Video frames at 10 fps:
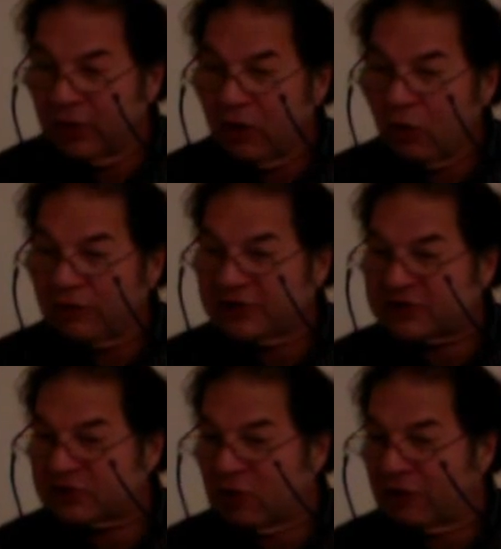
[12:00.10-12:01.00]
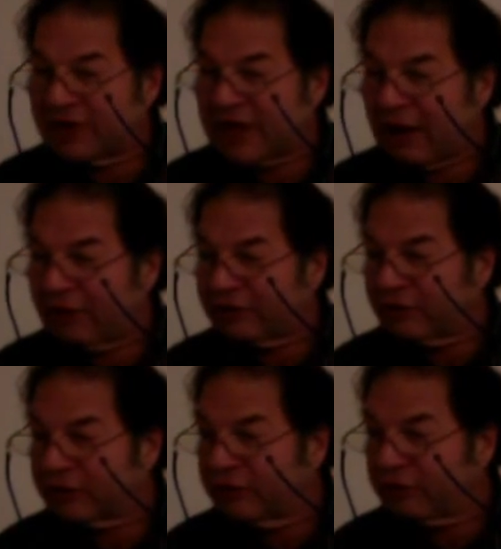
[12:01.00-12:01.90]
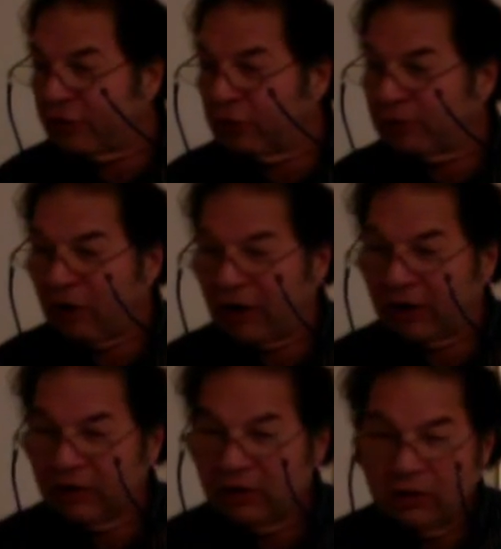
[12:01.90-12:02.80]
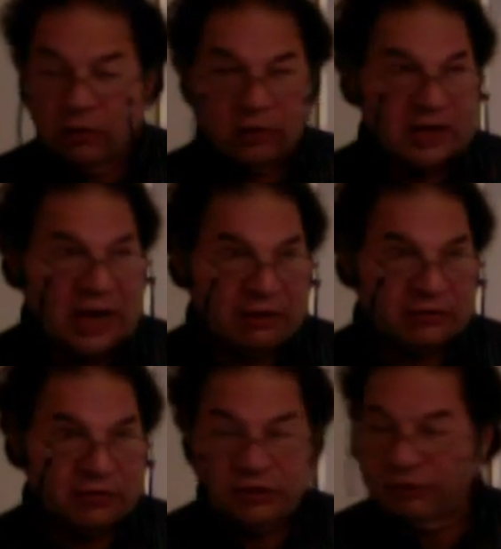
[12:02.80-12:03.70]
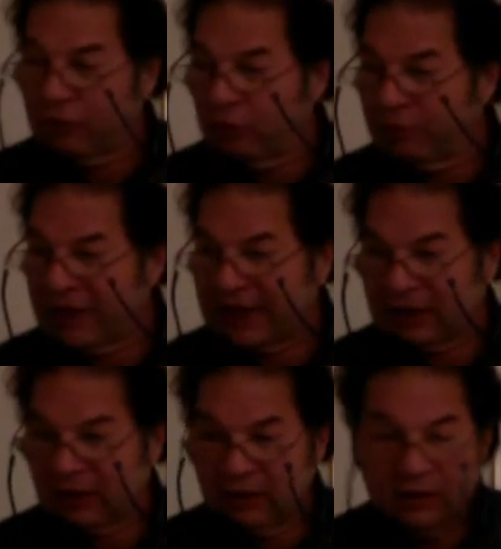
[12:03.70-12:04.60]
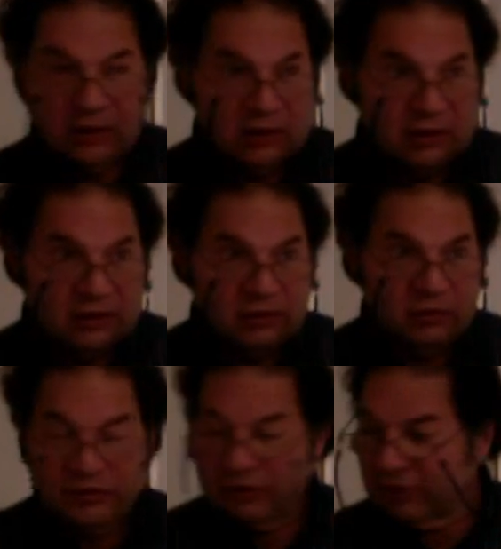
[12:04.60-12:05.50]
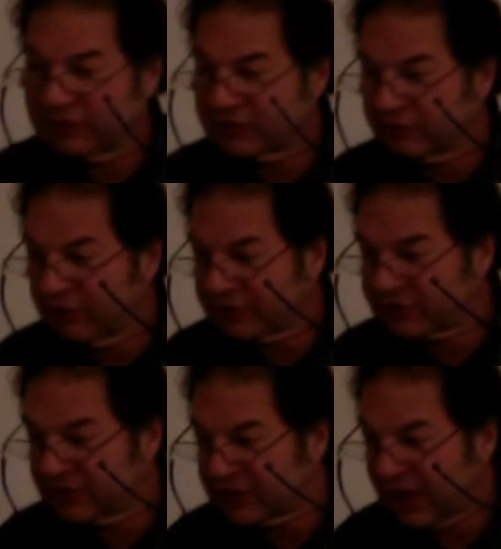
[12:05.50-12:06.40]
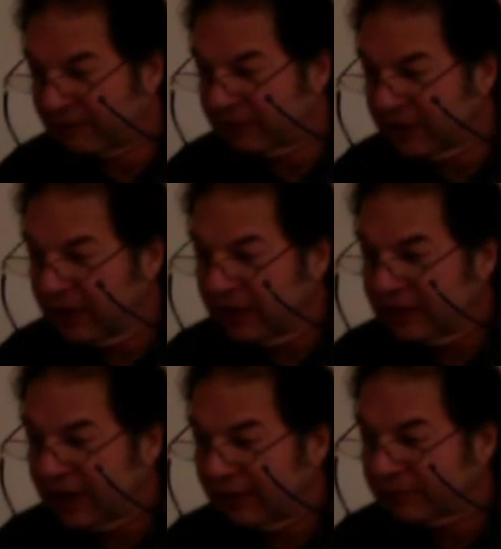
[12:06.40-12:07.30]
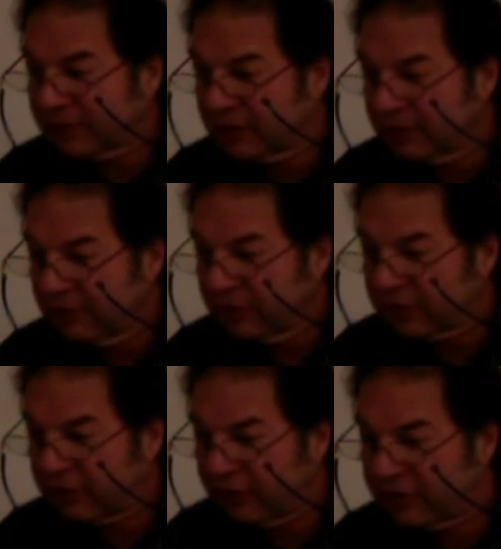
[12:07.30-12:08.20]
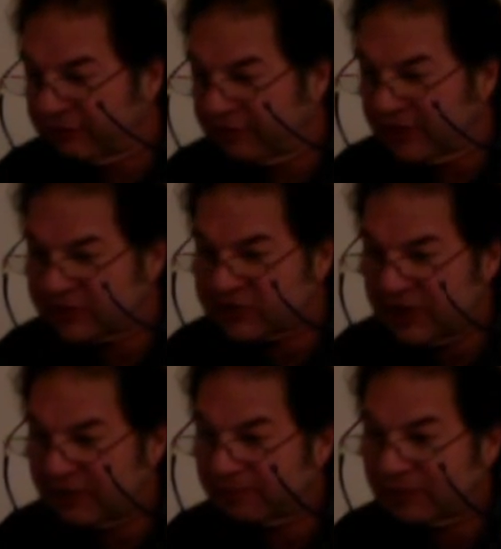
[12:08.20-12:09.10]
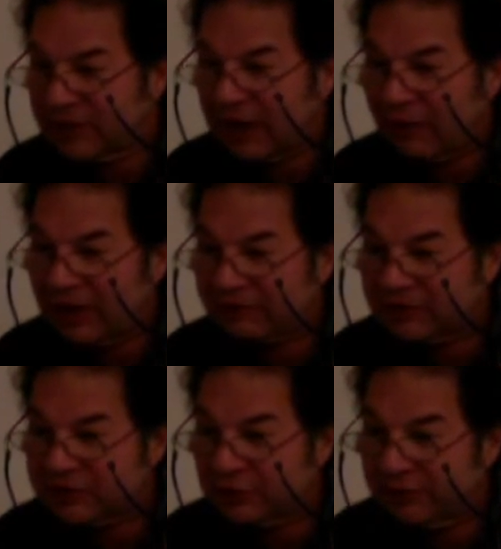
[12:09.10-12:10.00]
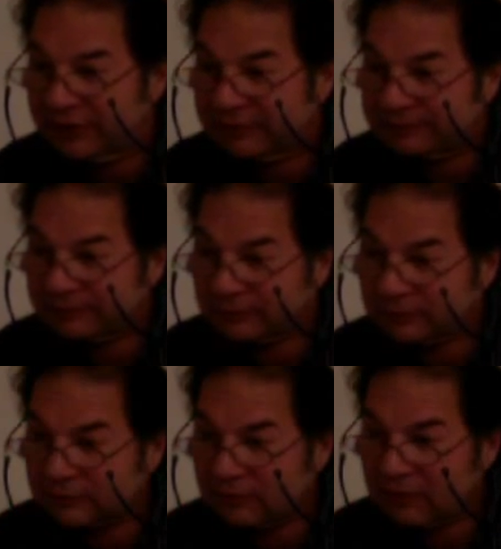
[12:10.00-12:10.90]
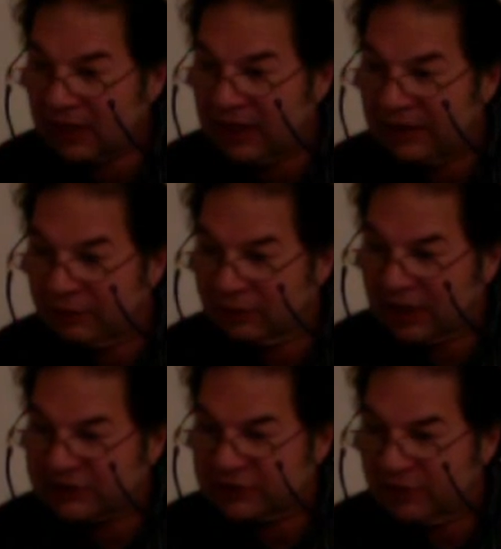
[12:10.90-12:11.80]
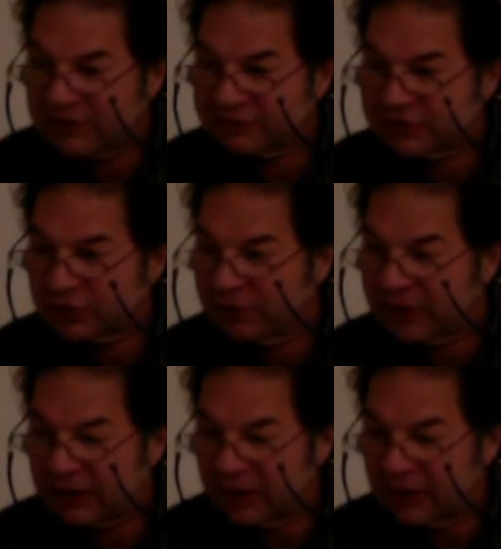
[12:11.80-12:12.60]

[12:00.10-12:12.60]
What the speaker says: or this is called the character control bar, or character control panel, the one that runs across the top. Now, the kerning for this thing, now I have to zoom in. And there are lots of ways of zooming in.